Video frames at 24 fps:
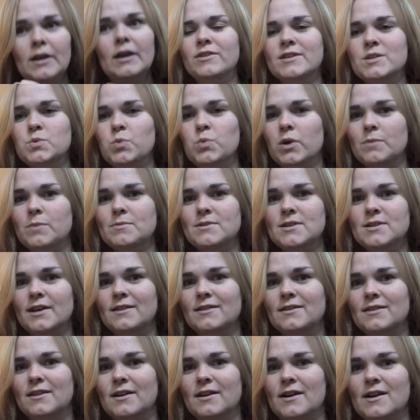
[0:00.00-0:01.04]
What this
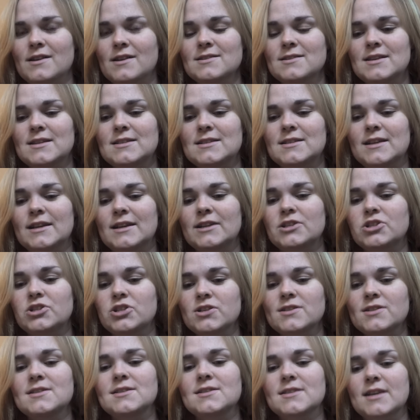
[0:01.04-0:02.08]
website does is that it
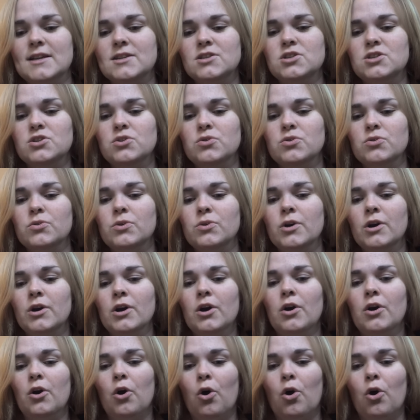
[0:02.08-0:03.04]
just sends you